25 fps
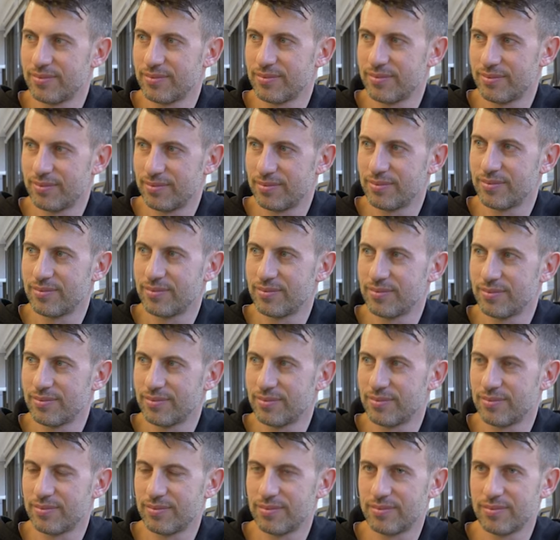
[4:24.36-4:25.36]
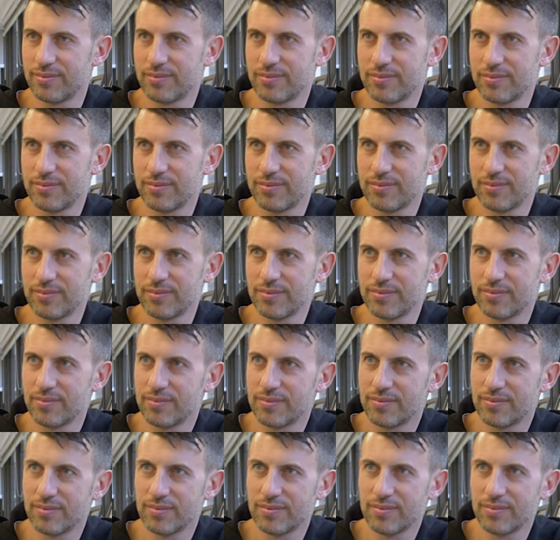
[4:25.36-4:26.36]

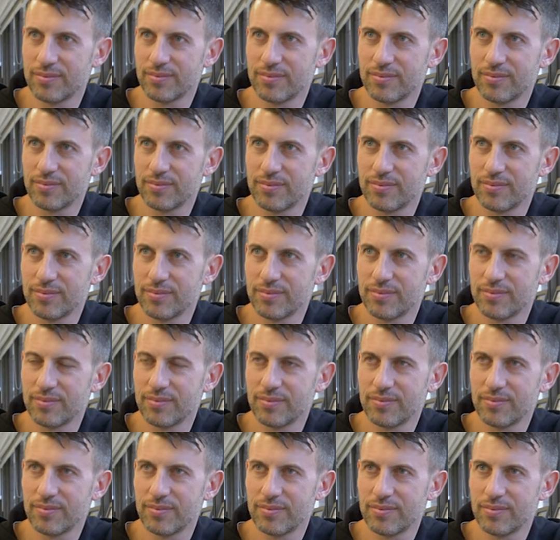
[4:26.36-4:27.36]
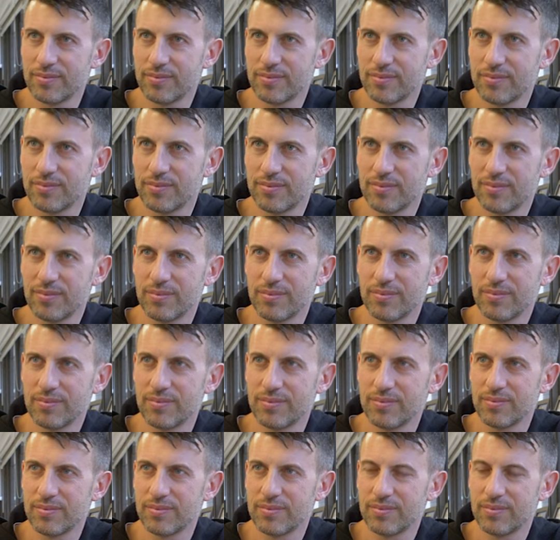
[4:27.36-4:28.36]

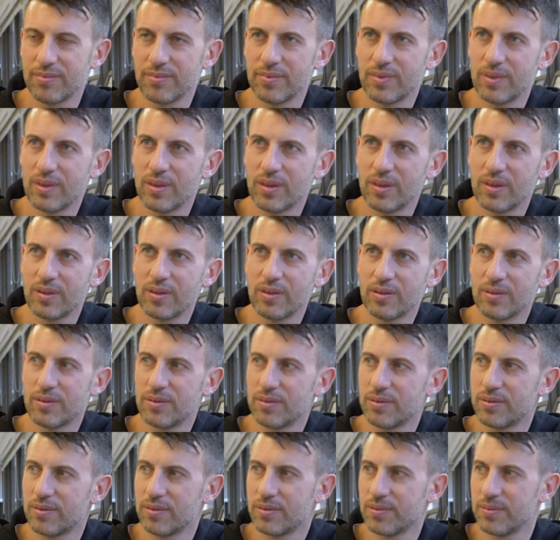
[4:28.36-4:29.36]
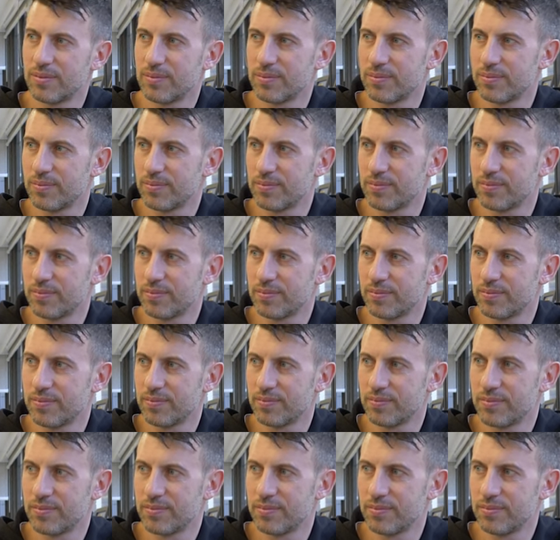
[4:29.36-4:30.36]

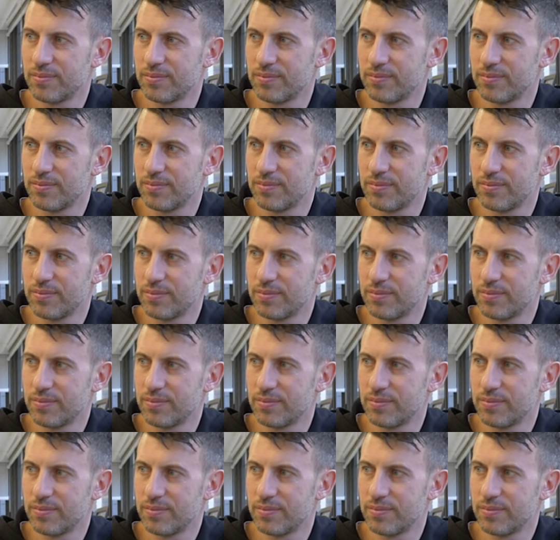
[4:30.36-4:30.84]
This person isn't speaking.